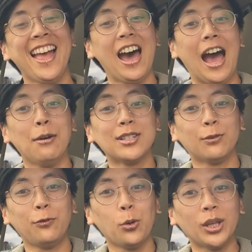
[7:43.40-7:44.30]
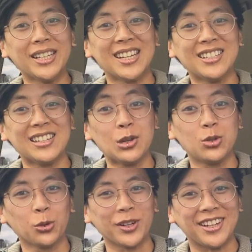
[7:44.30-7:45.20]
I was a fool and continued
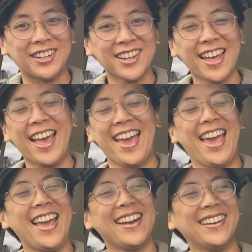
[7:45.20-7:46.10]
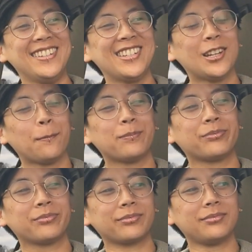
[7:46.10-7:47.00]
to read. And
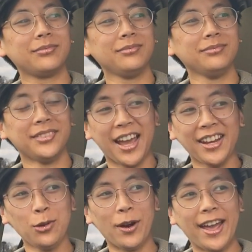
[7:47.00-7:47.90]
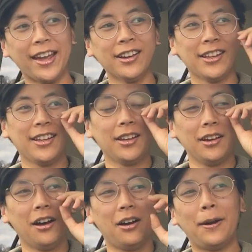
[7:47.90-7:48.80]
anyway,
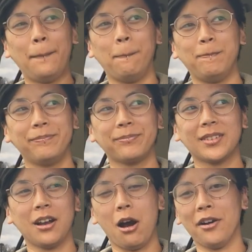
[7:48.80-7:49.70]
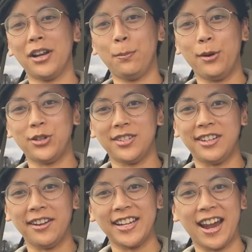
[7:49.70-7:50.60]
Ari pushes
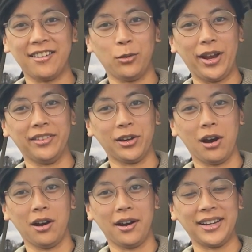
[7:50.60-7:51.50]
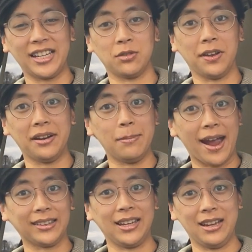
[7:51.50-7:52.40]
Dante out of the way of the car and he gets very
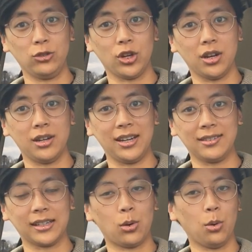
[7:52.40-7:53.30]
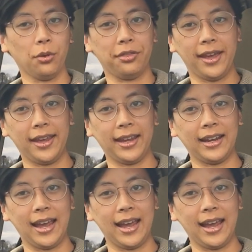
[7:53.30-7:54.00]
badly injured and it's like a whole thing.